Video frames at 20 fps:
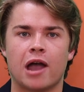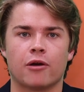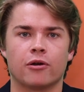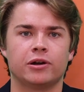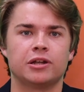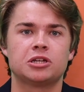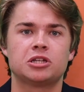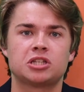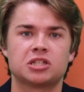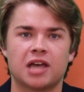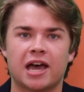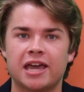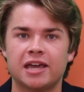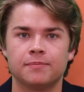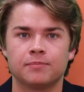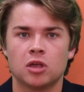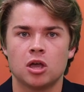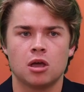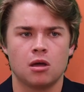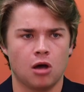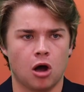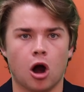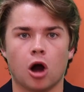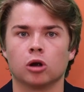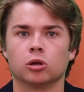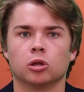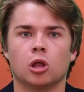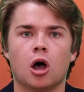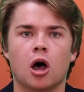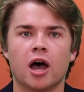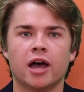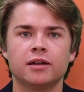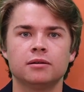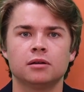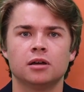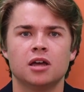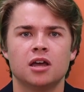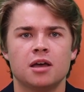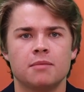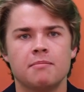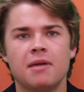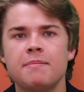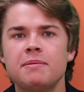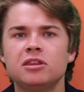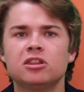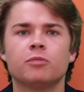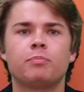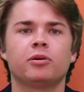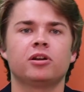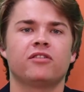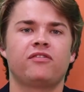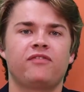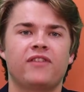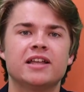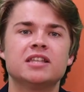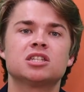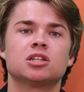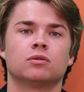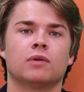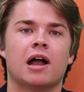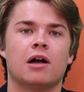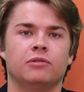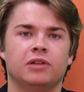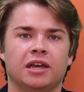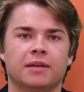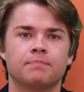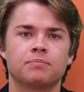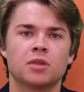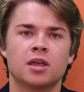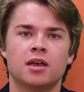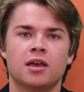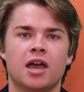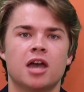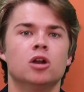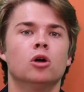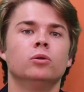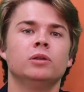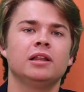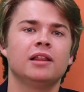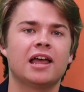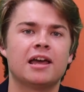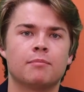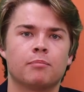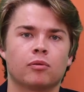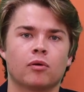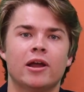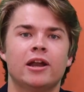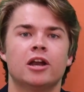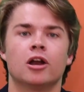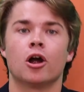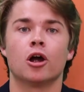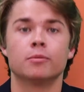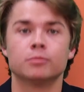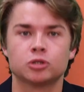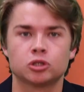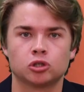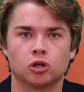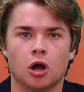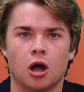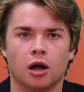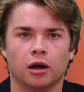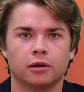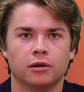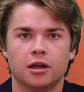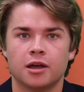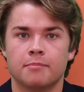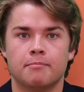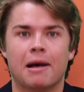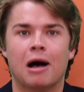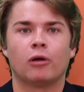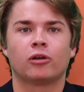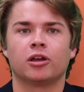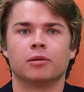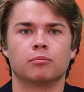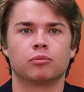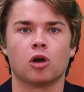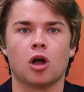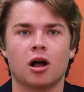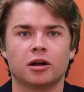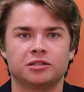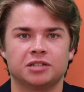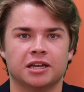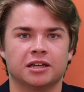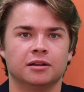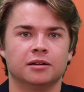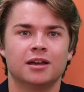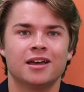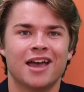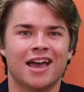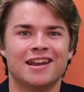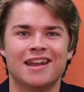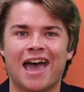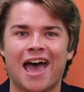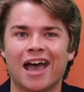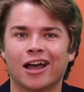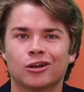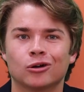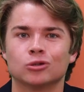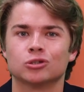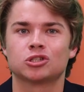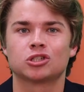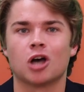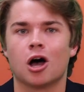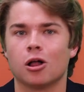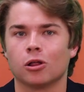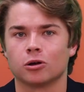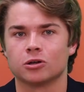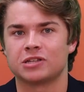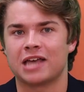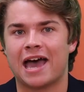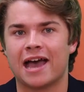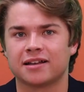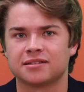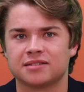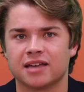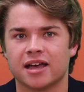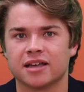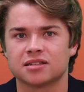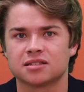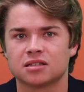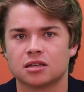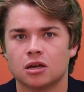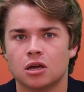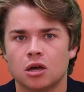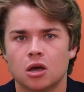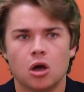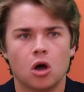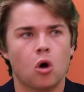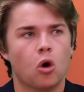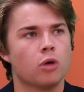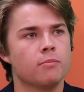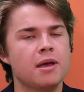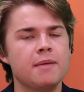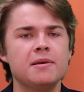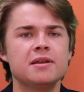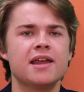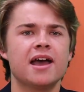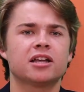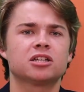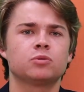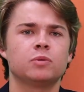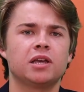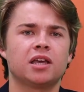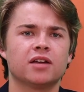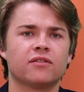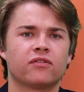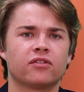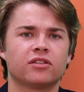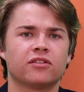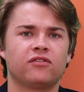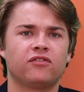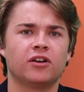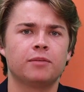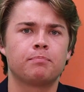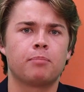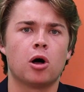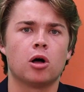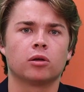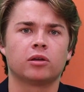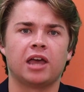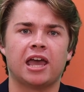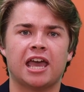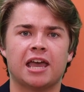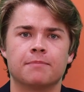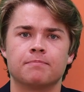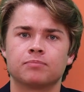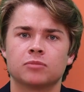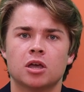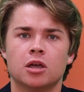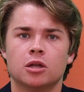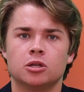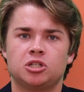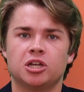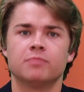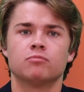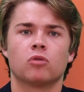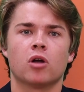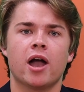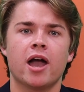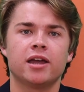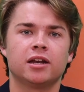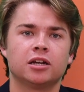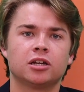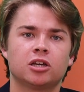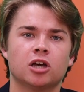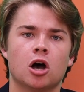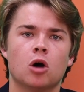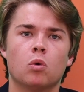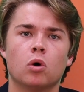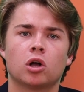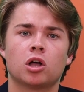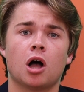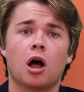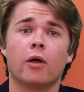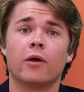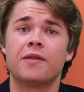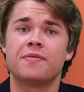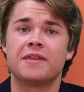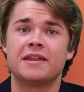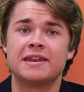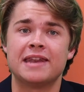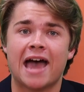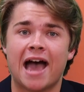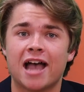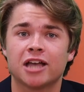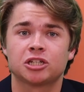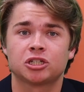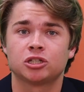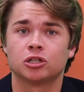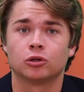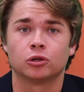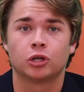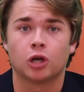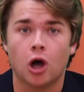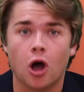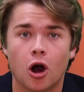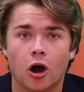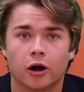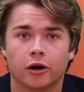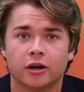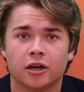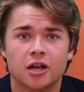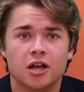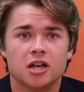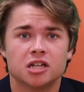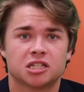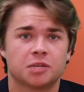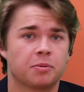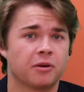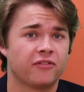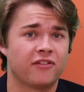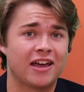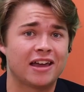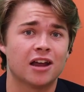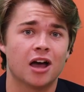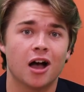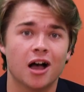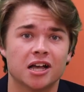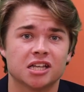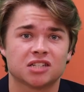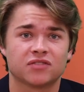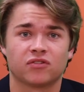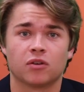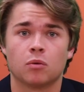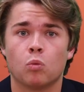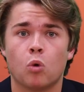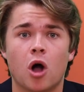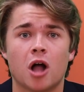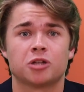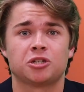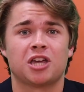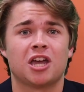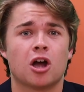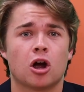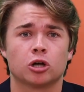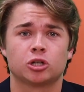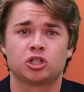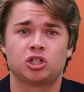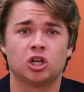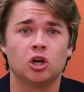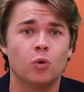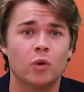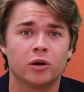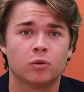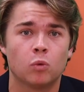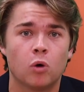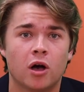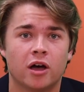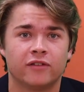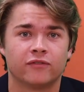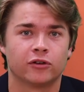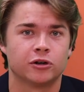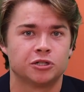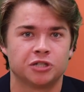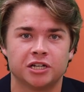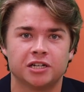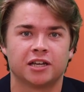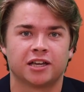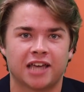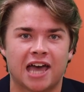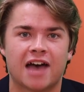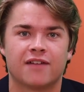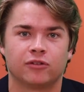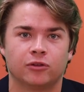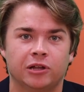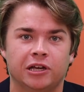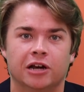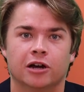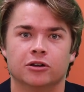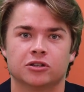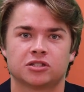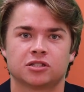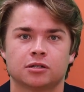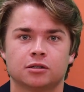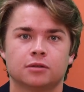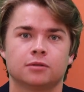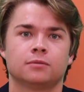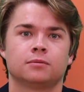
heritage site, our lawn? Maybe they'll put a fence around it and only let Brennan Armstrong, Malcolm Brogdon, and Eccles scholars access. Or maybe next weekend for the football game, Jim Ryan and co. will call in the National Guard to prevent us from watching our 2-1 Virginia Cavaliers.